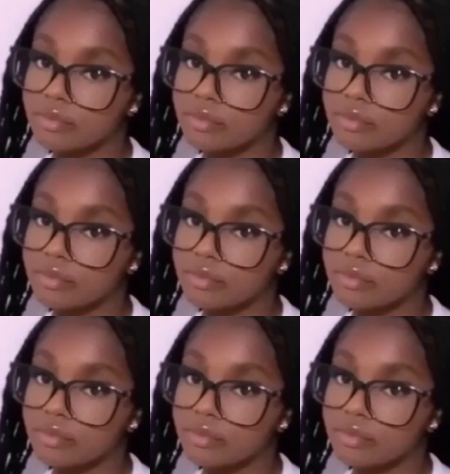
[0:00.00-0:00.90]

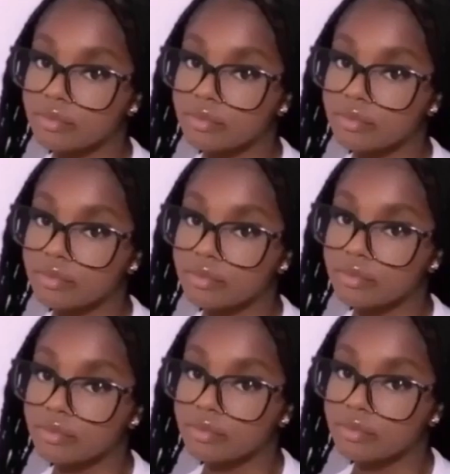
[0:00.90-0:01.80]
(silence)